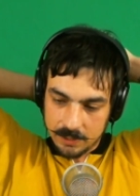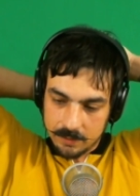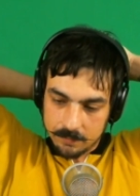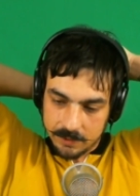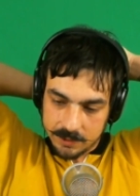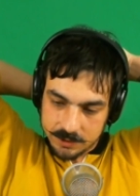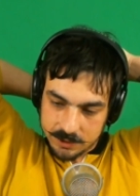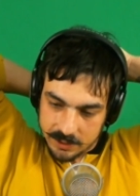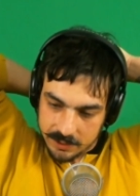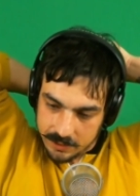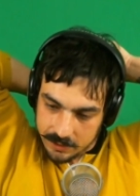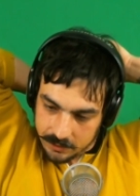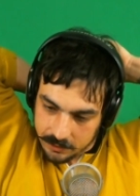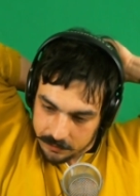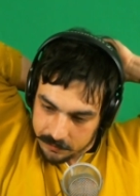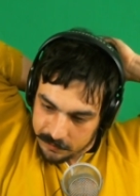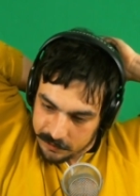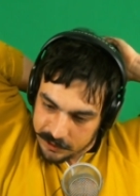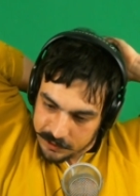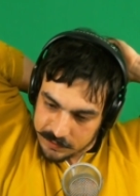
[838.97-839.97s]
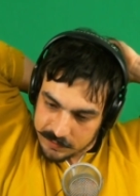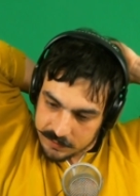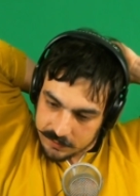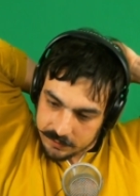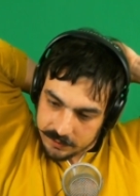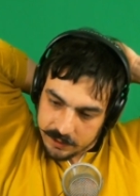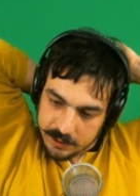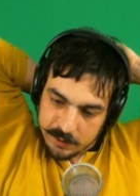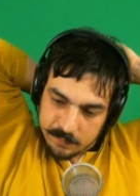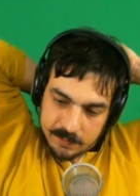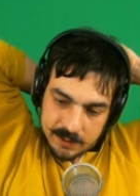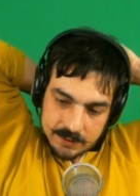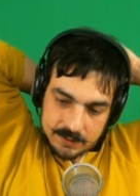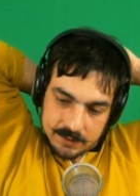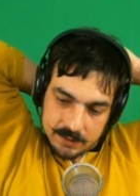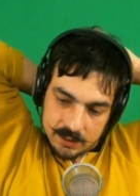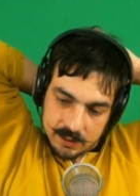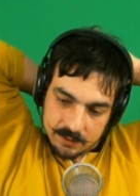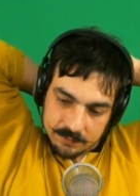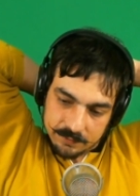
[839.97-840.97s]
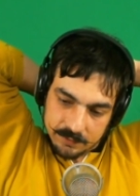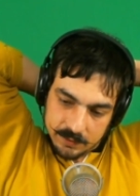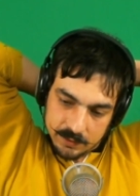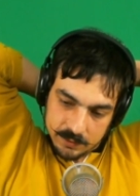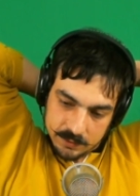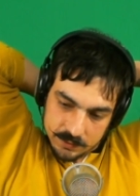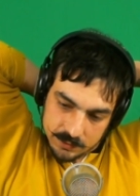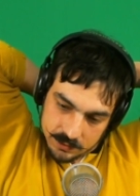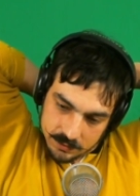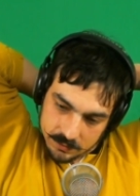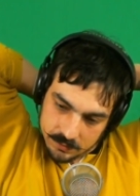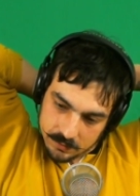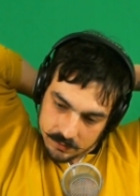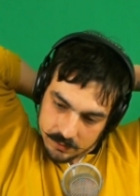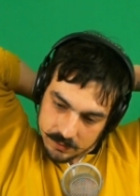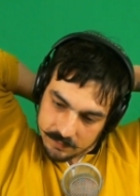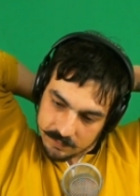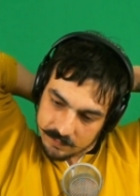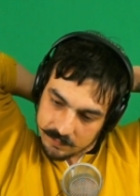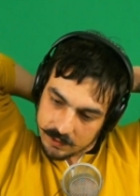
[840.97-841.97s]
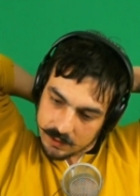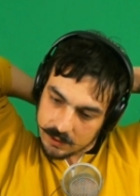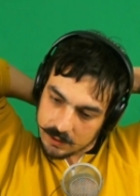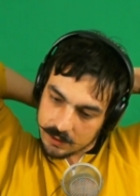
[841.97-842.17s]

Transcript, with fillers: I'll probably try to green screen myself into the